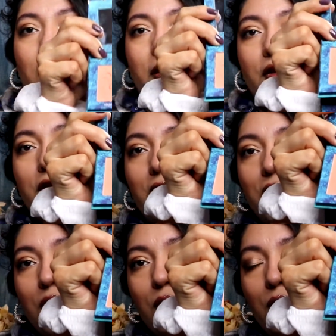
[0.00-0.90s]
Those are the
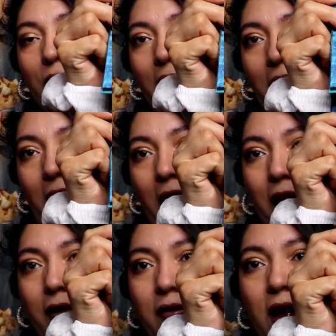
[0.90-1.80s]
two that I
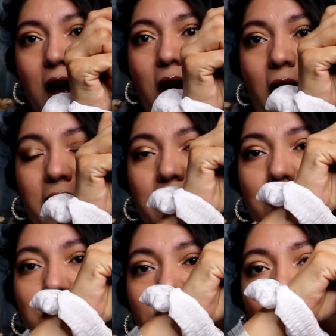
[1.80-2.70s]
have. I kind
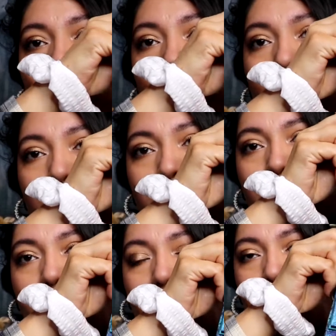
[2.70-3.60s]
of wish I could combine them,
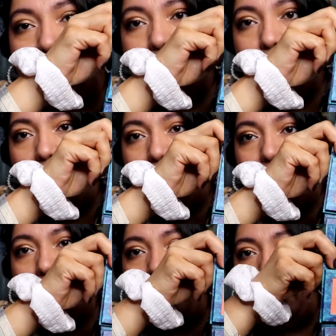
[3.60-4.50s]
like I could depot
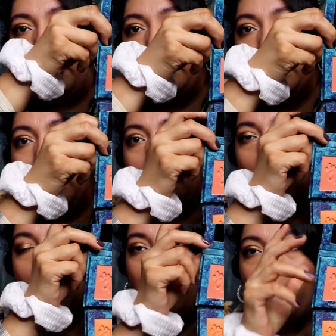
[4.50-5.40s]
them and
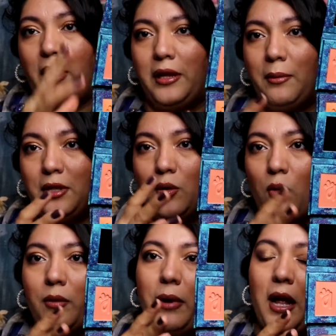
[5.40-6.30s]
make them into
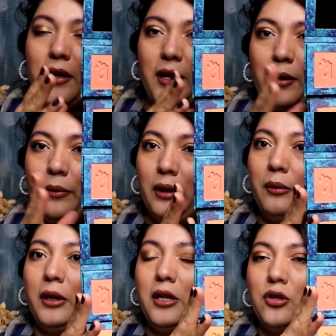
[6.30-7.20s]
one palette that I
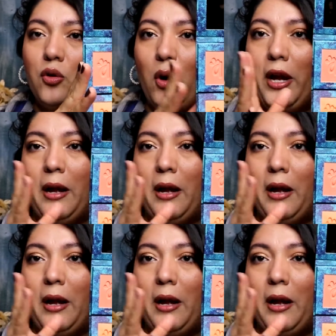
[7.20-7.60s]
really enjoy.